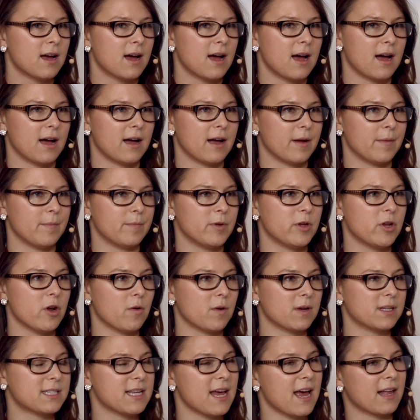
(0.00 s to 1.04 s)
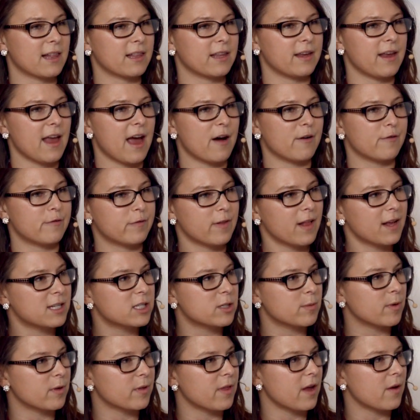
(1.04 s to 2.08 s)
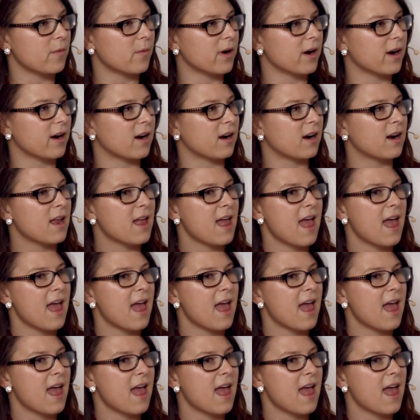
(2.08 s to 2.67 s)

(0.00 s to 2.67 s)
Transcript: um, you know, exactly how flexible they were,